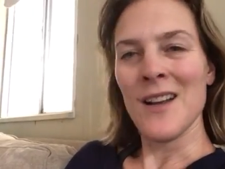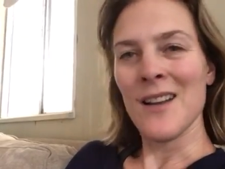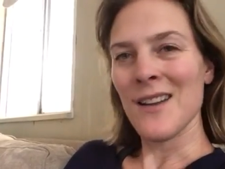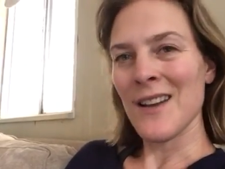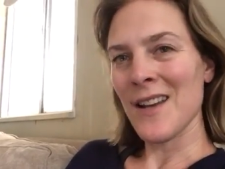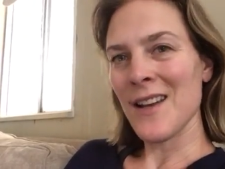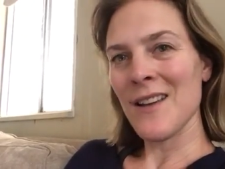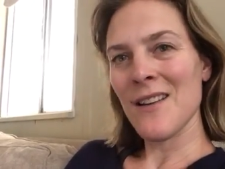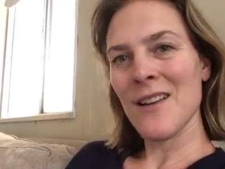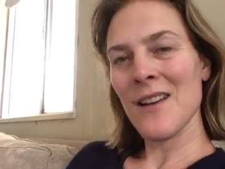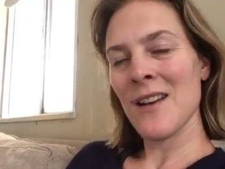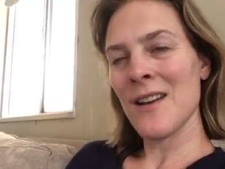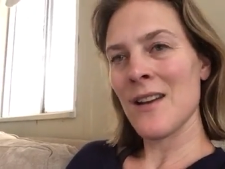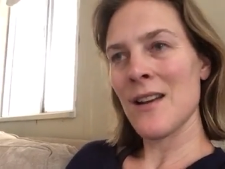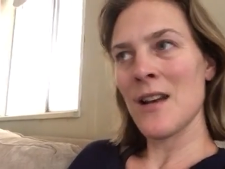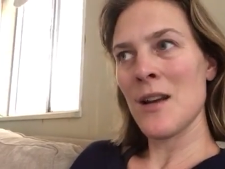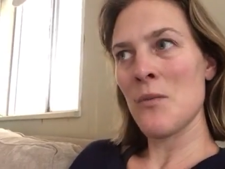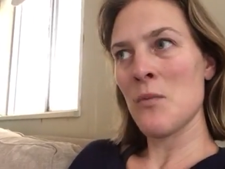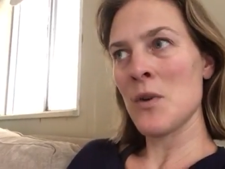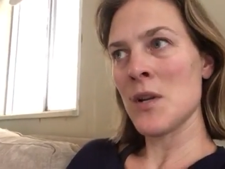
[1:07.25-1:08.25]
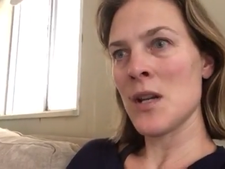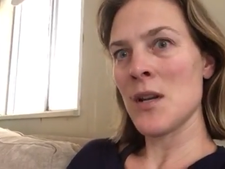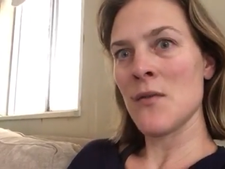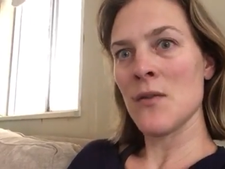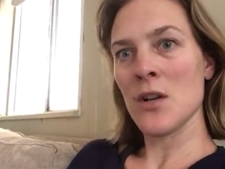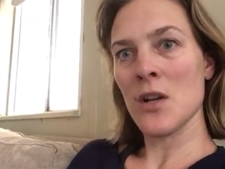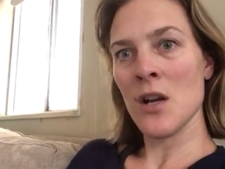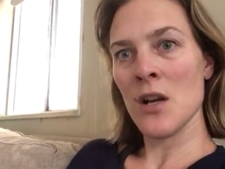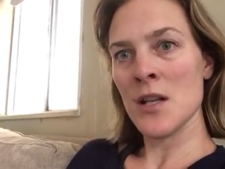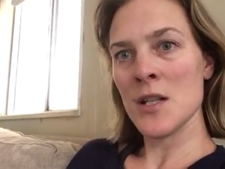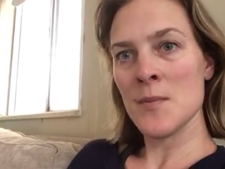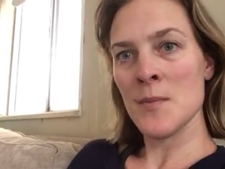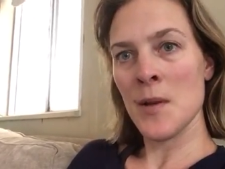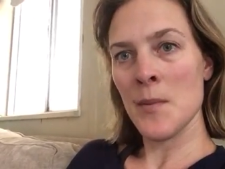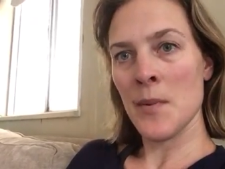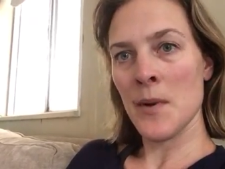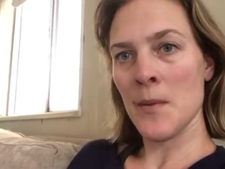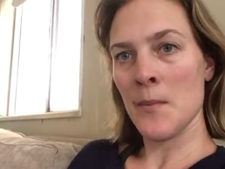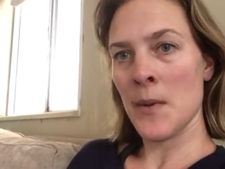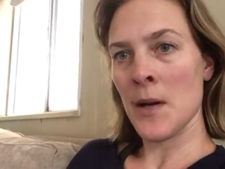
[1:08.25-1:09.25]
Like, and it wouldn't even occur to me
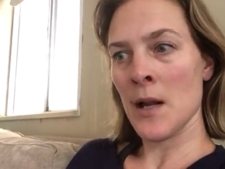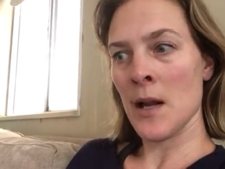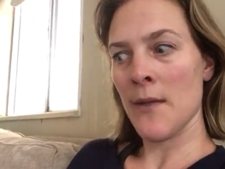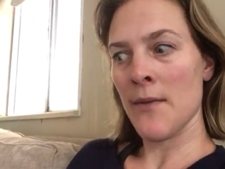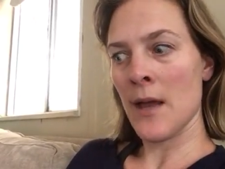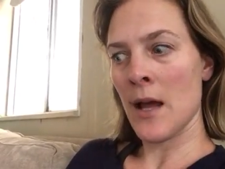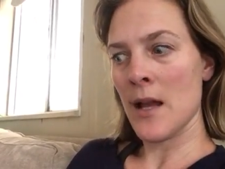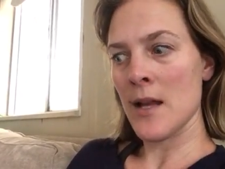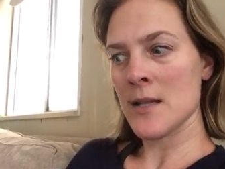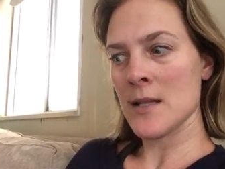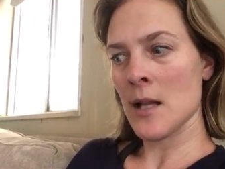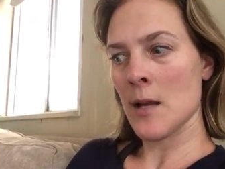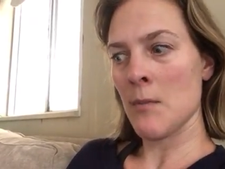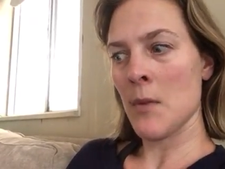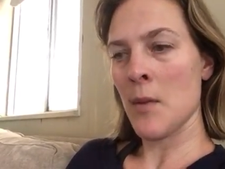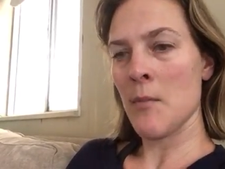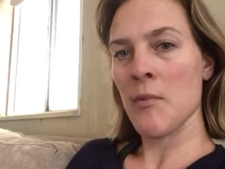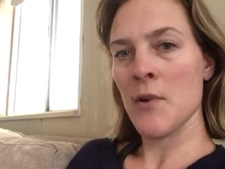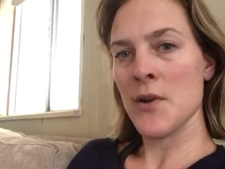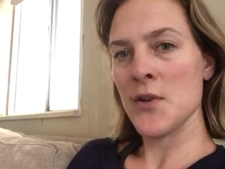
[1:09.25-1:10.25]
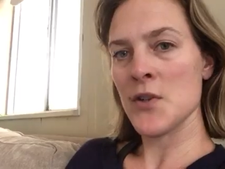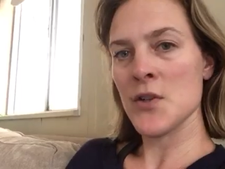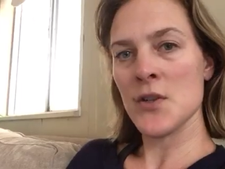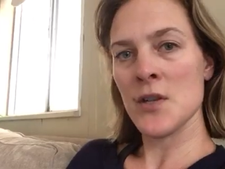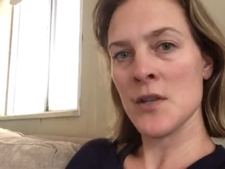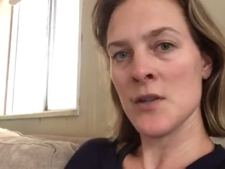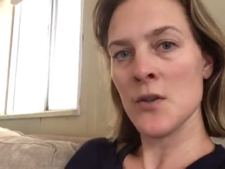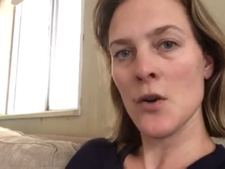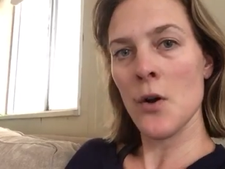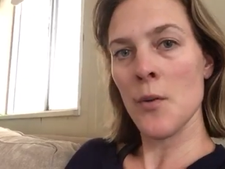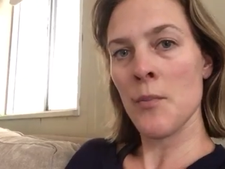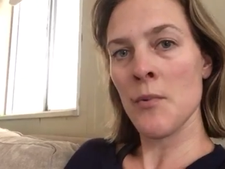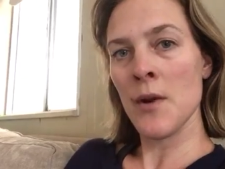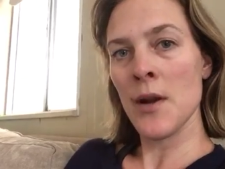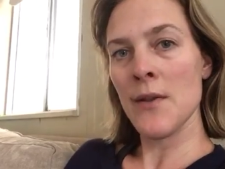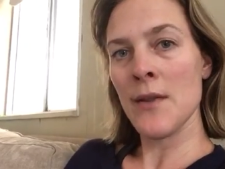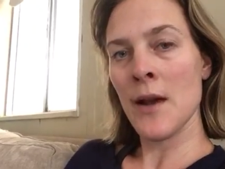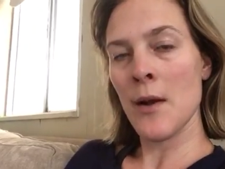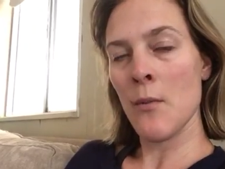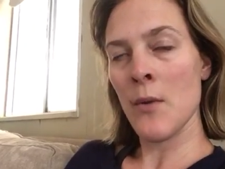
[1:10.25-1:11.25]
but it'd be like that. It's like my brain just doesn't
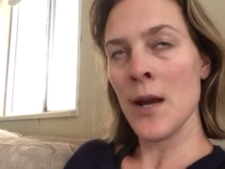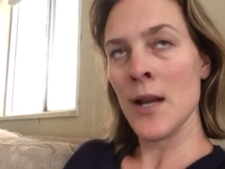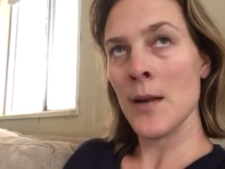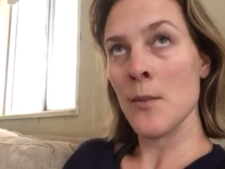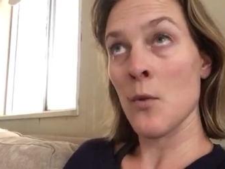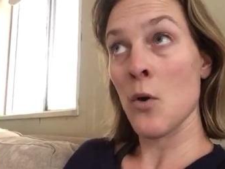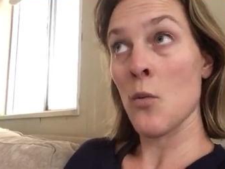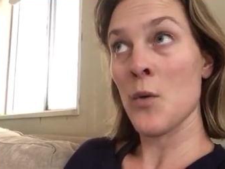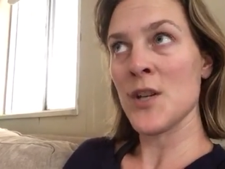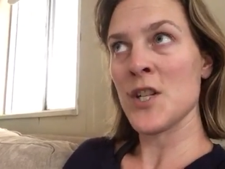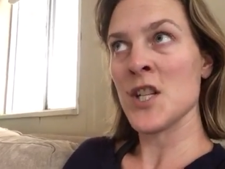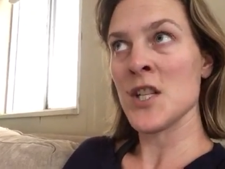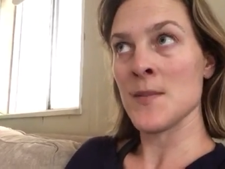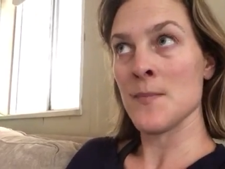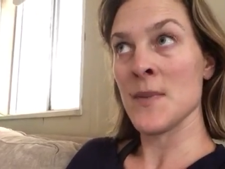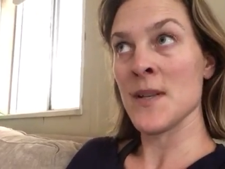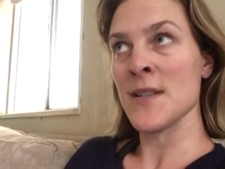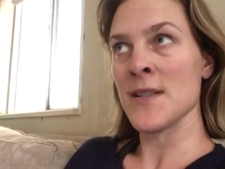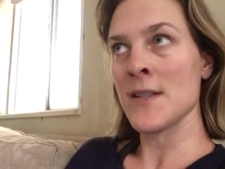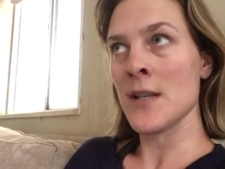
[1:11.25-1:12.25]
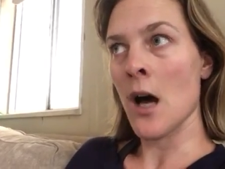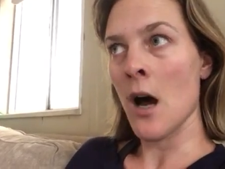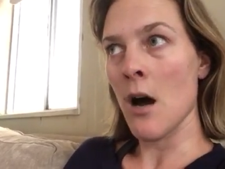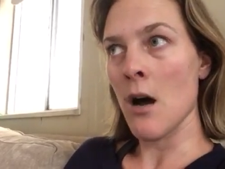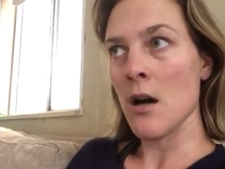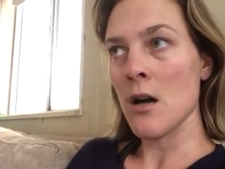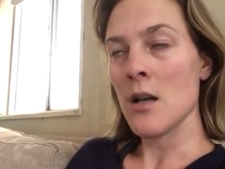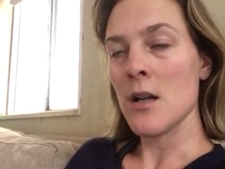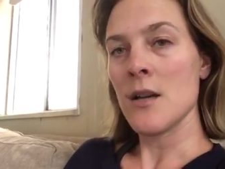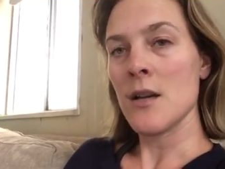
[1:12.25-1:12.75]
operate that way anymore, which is bizarre